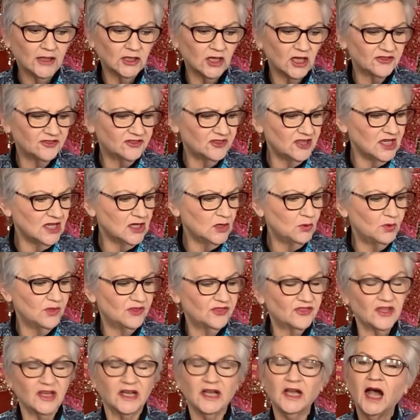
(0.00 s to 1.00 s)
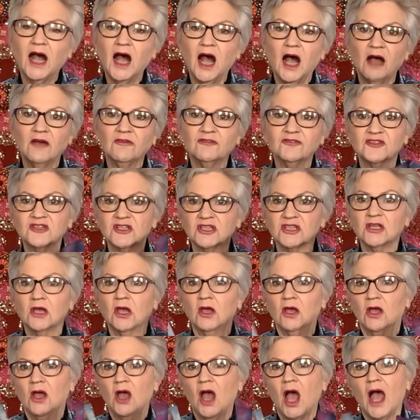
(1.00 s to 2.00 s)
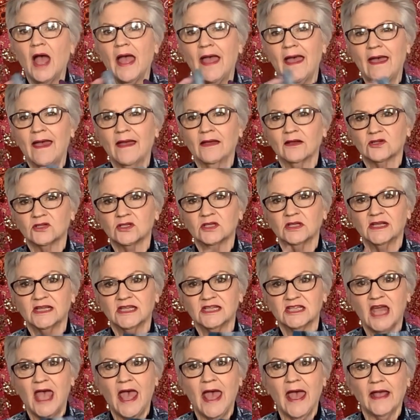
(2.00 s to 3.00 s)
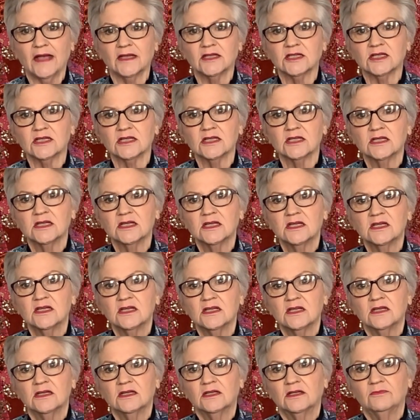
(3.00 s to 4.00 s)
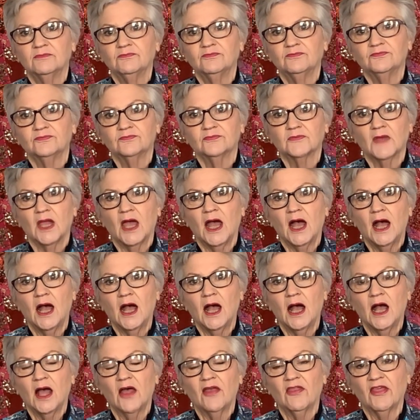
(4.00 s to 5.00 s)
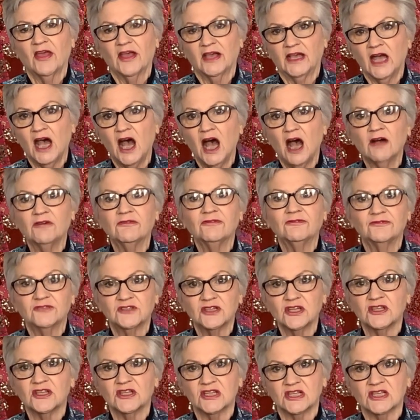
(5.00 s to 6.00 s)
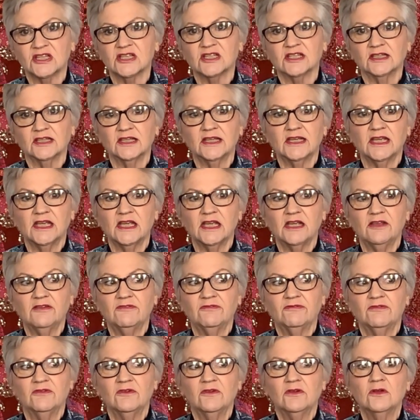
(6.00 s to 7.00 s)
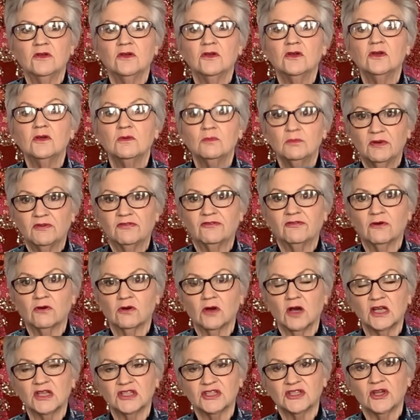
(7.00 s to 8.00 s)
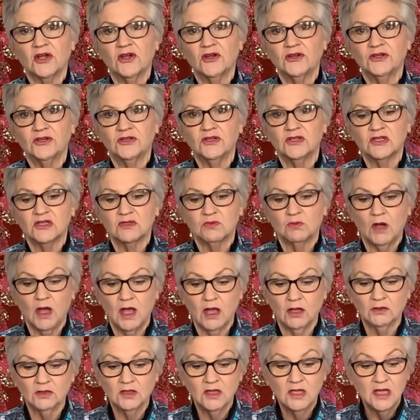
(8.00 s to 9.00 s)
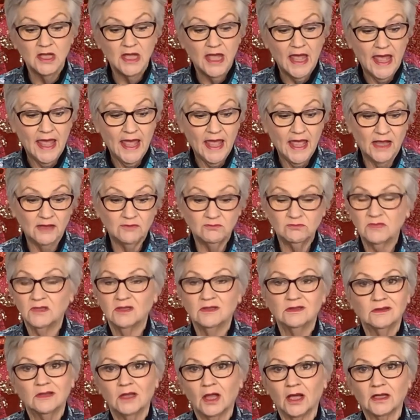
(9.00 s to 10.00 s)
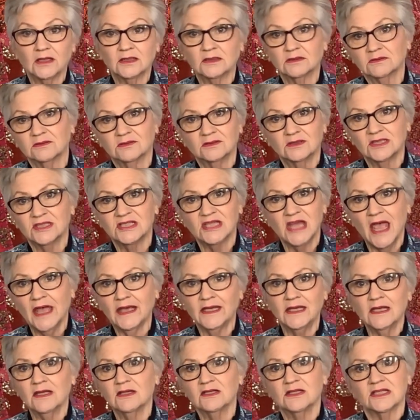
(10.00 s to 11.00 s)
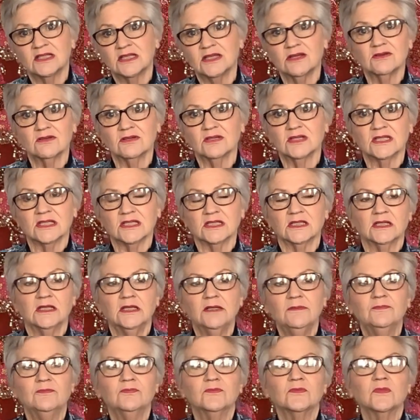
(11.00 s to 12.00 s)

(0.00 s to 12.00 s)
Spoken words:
I think with the cuffs, I actually tacked the cuff to the sleeve before I sewed it as well. And like the tacking, seriously,